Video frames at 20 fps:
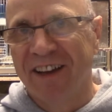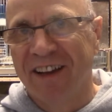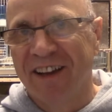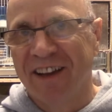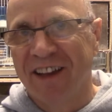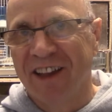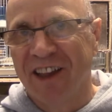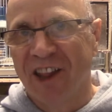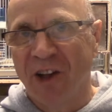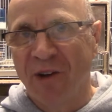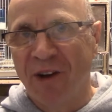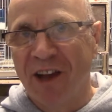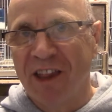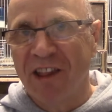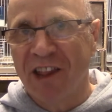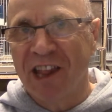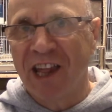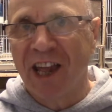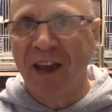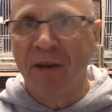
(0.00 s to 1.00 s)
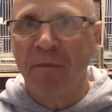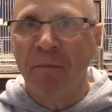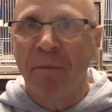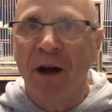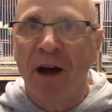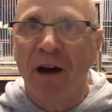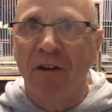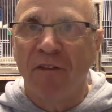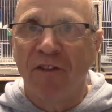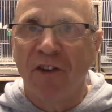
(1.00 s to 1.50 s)
So as I say, in
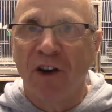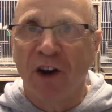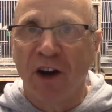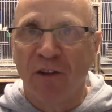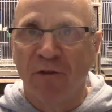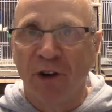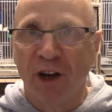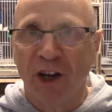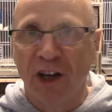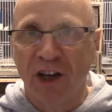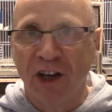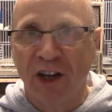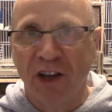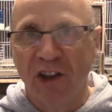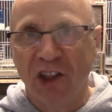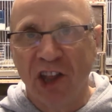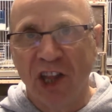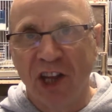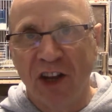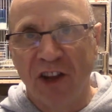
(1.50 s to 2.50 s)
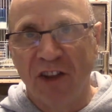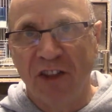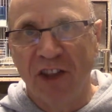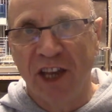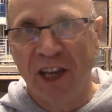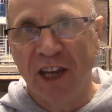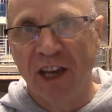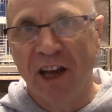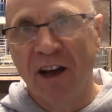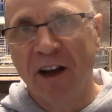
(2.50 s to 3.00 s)
part 5 we're going to consider
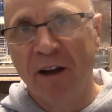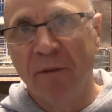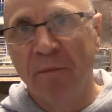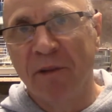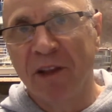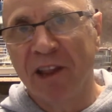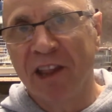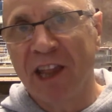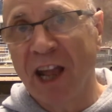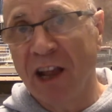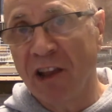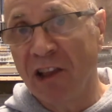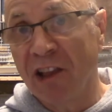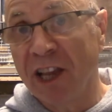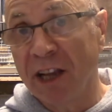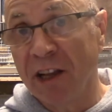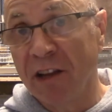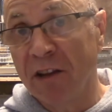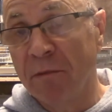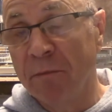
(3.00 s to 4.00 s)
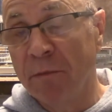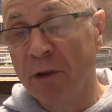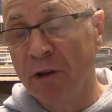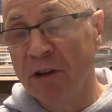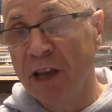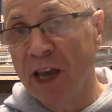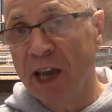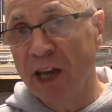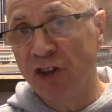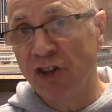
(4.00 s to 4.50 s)
the sex-linked
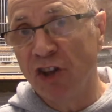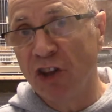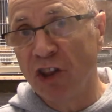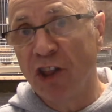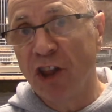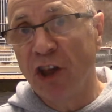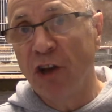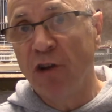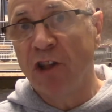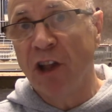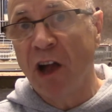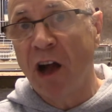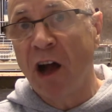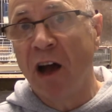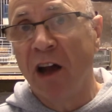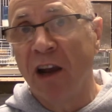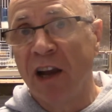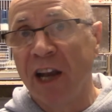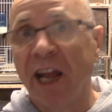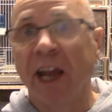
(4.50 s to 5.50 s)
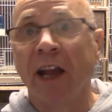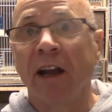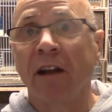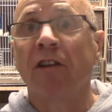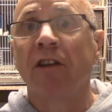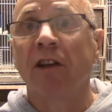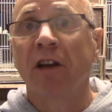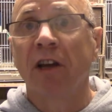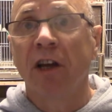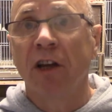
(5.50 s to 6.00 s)
mutations, those that are
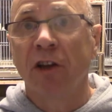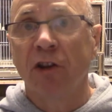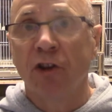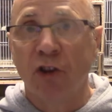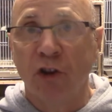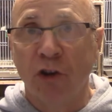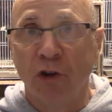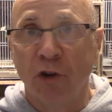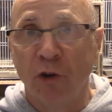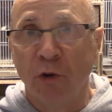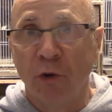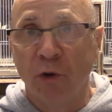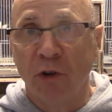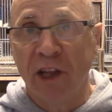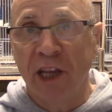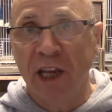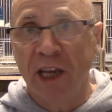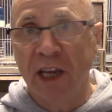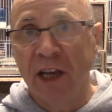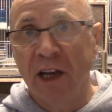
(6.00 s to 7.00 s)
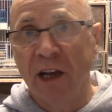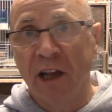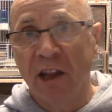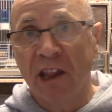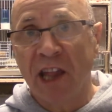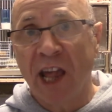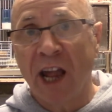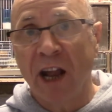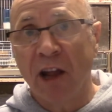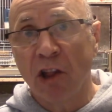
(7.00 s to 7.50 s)
linked to the
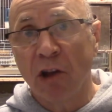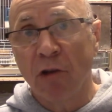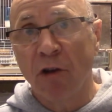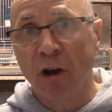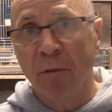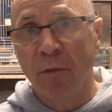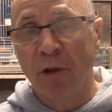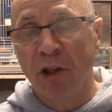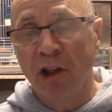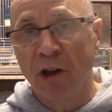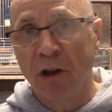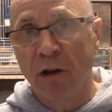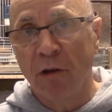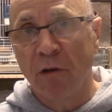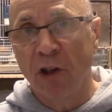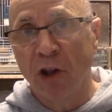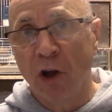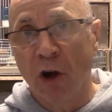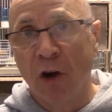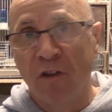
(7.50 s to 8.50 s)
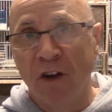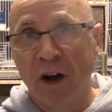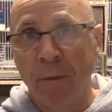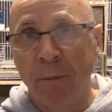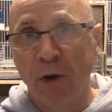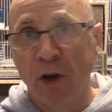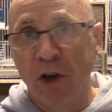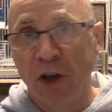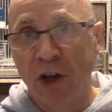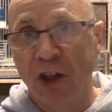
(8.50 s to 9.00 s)
sex chromosomes of our
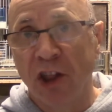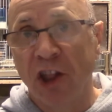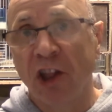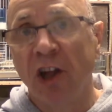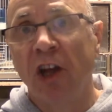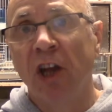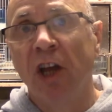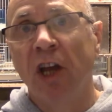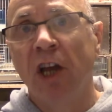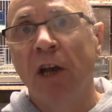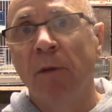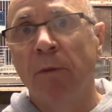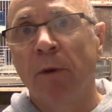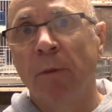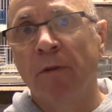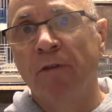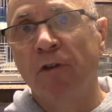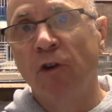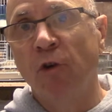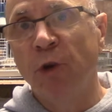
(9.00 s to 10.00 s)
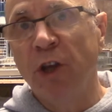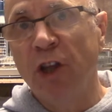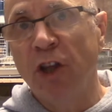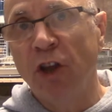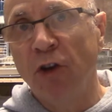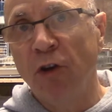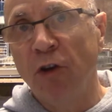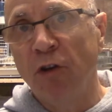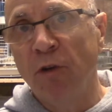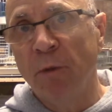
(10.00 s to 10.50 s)
birds. But before
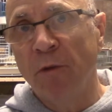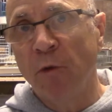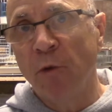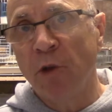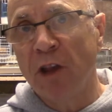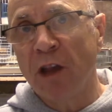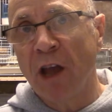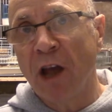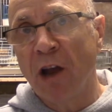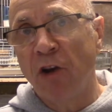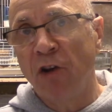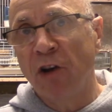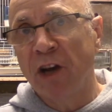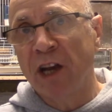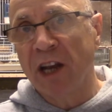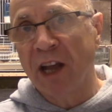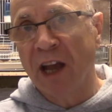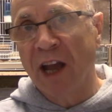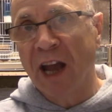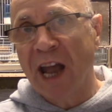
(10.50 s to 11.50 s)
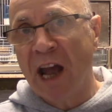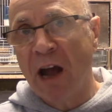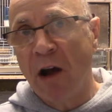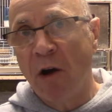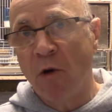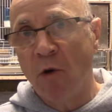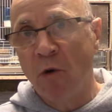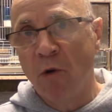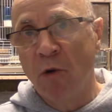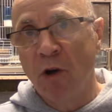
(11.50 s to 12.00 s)
we start looking at
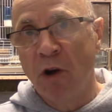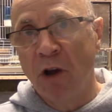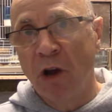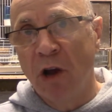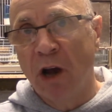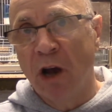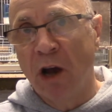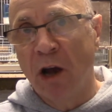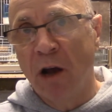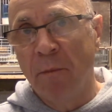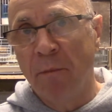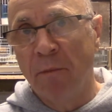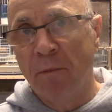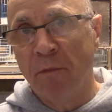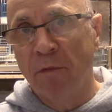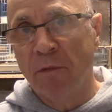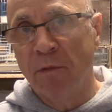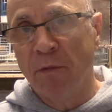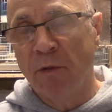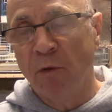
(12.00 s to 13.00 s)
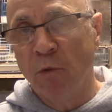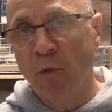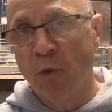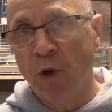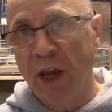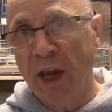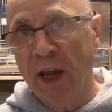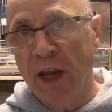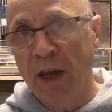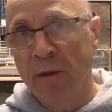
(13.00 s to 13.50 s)
how
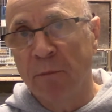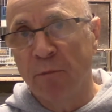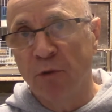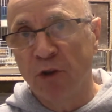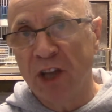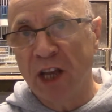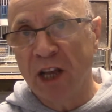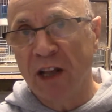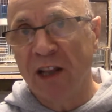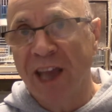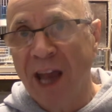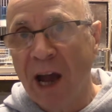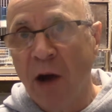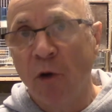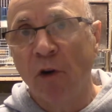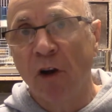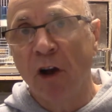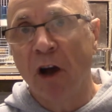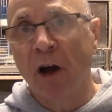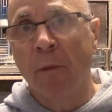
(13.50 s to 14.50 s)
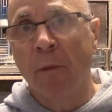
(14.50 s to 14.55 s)
we predict the outcome